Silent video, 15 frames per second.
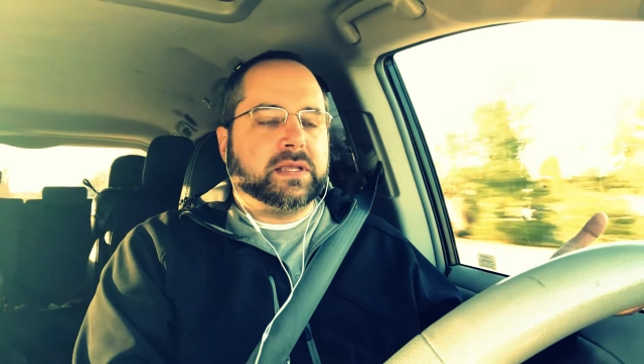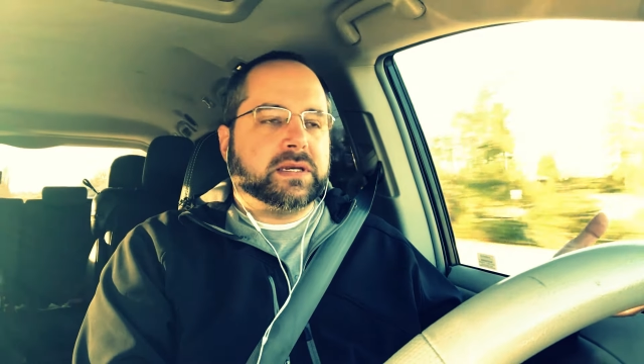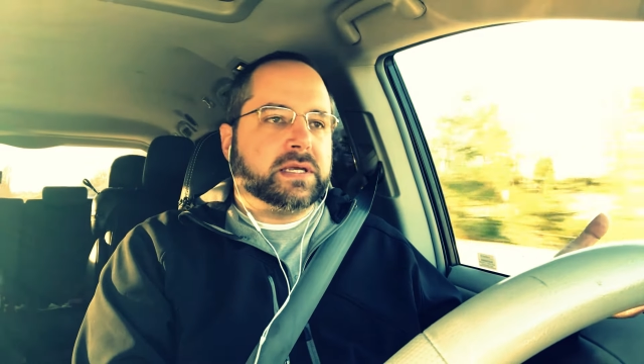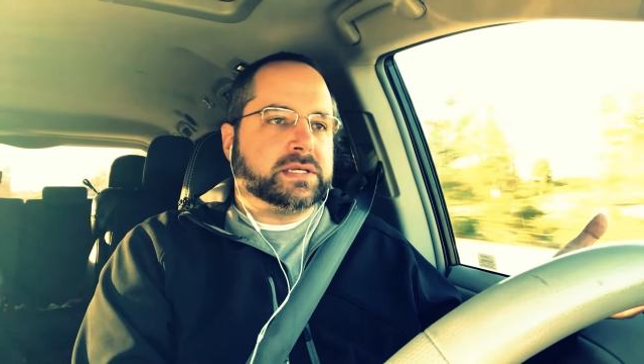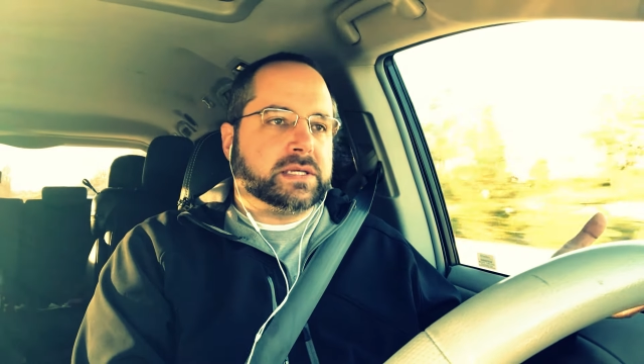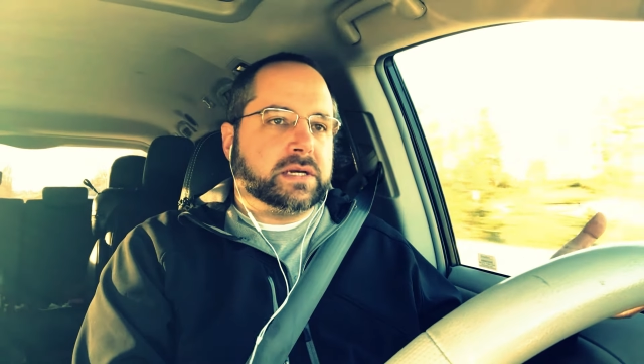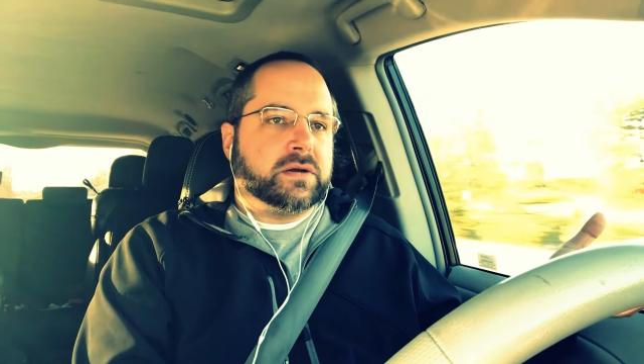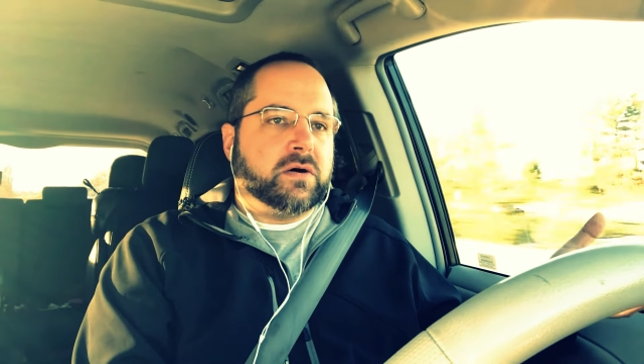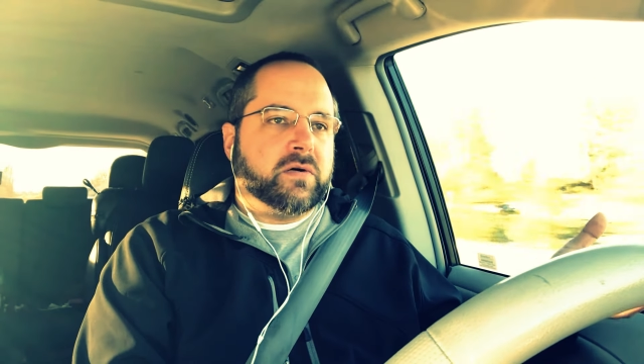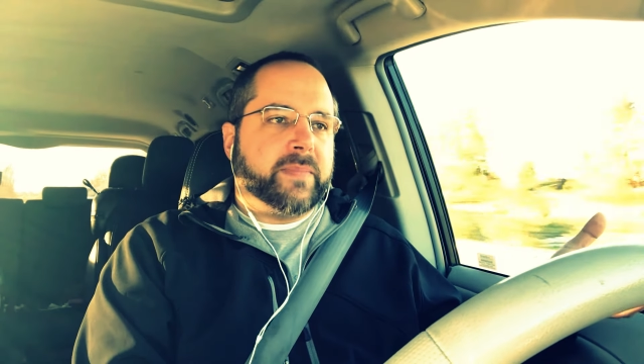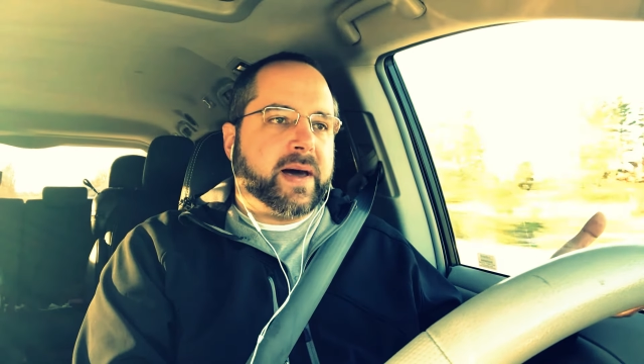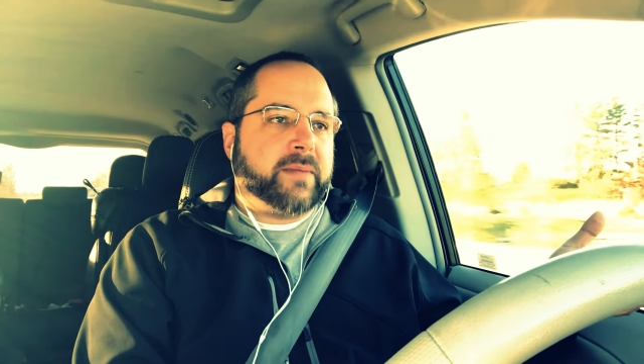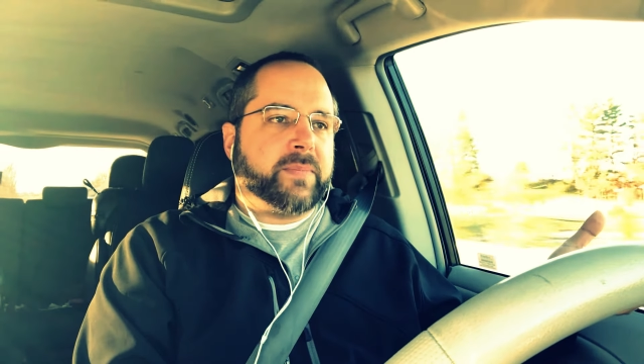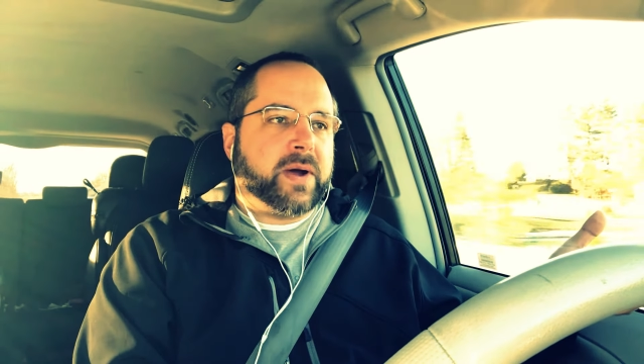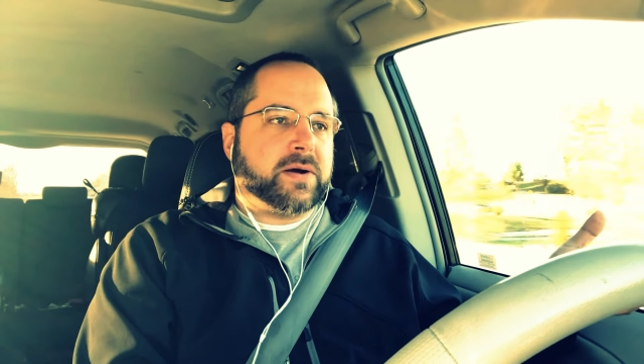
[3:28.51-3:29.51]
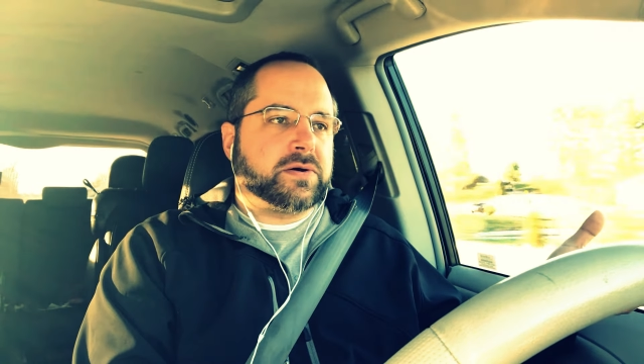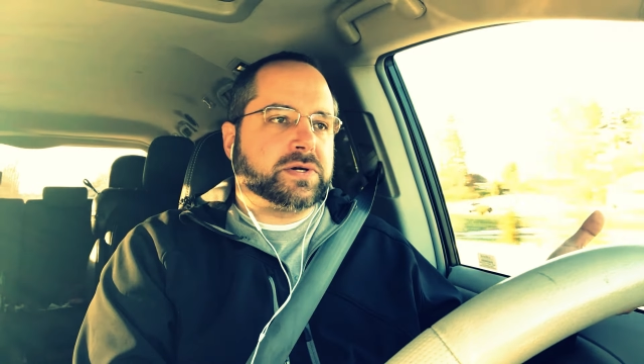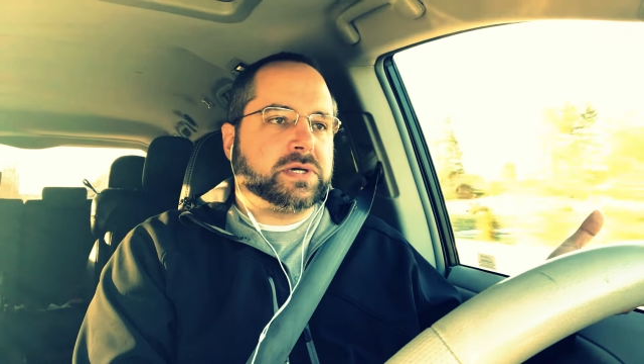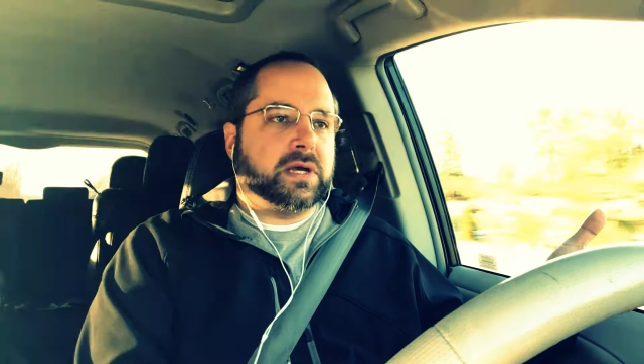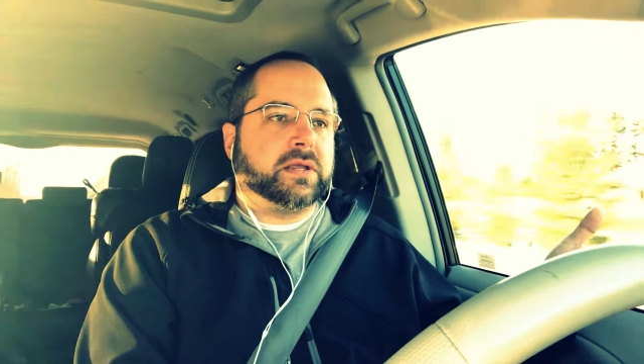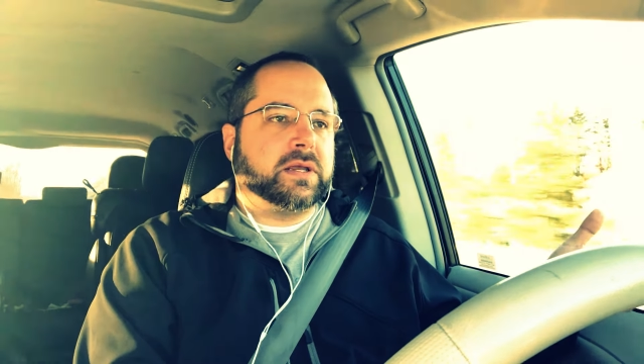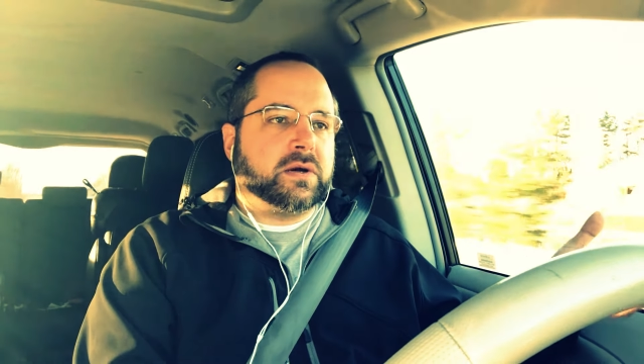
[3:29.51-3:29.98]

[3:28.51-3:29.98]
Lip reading: that doesn't know about PowerShell.